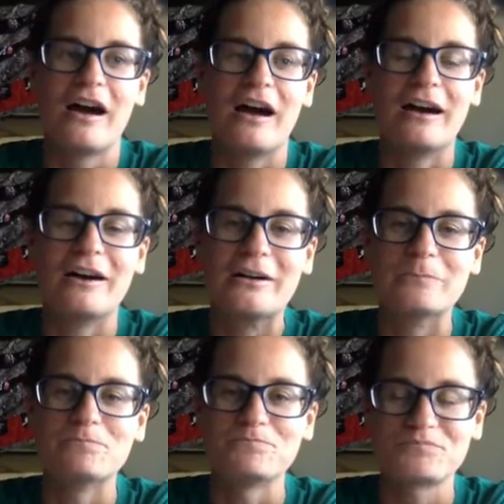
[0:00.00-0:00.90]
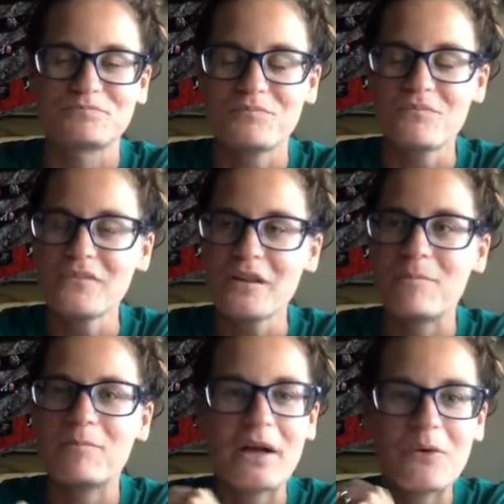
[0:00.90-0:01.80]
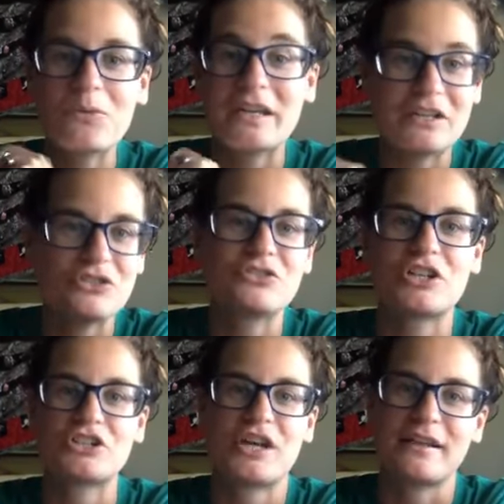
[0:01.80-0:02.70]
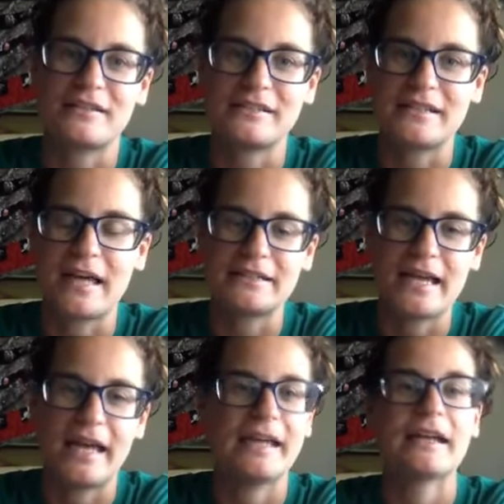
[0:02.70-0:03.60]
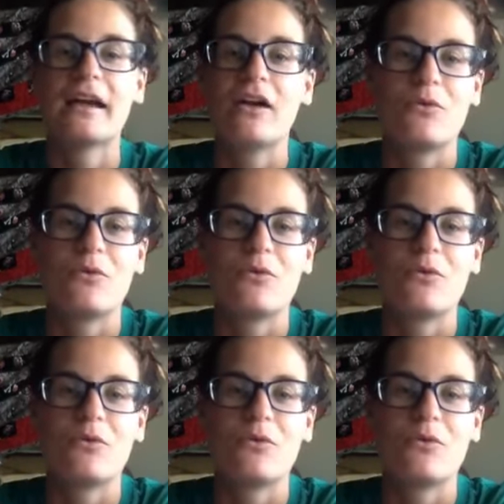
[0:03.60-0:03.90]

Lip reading: But we didn't use our checklist that day.